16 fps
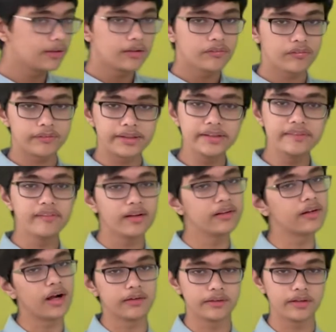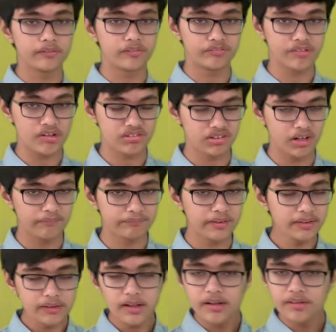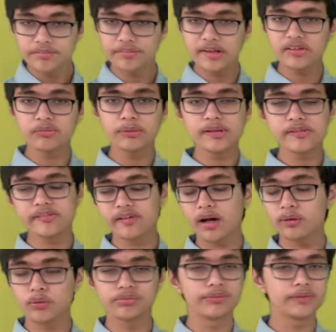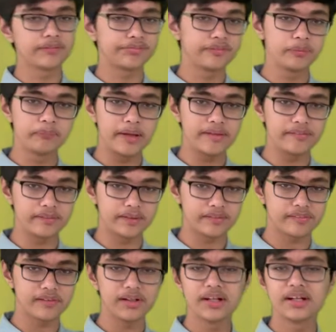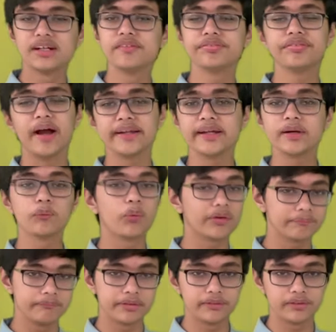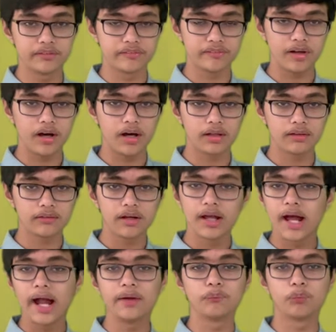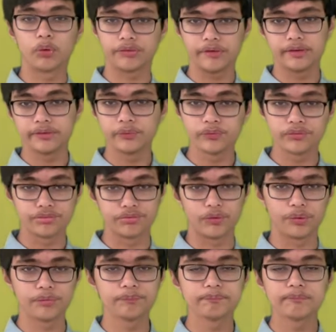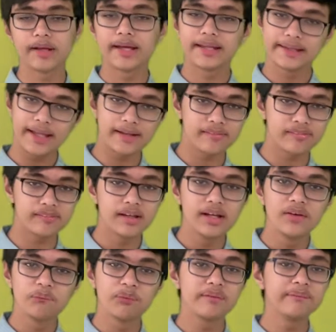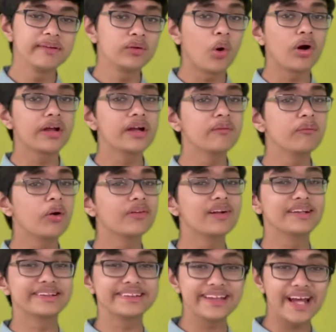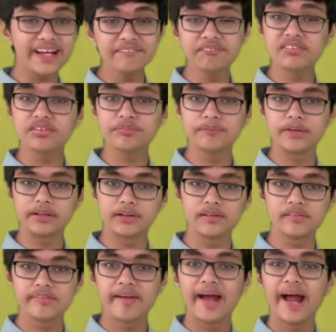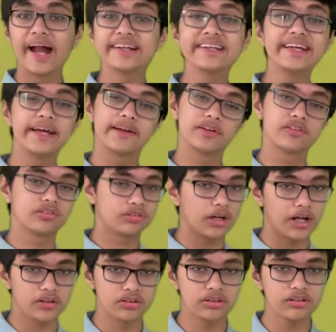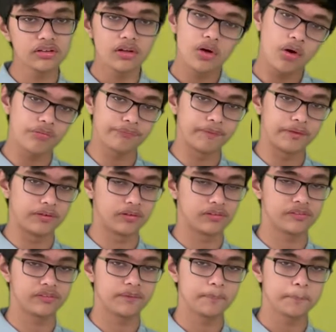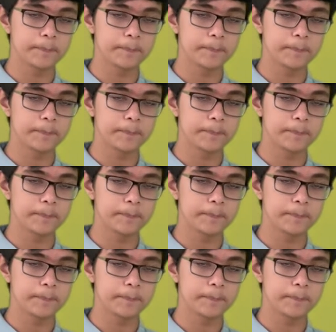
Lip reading: So these are the contents of this chapter. First we'll start off with a few basics, defining what minerals are and what they're used for. Next we'll be talking about the types of minerals and the extraction of minerals.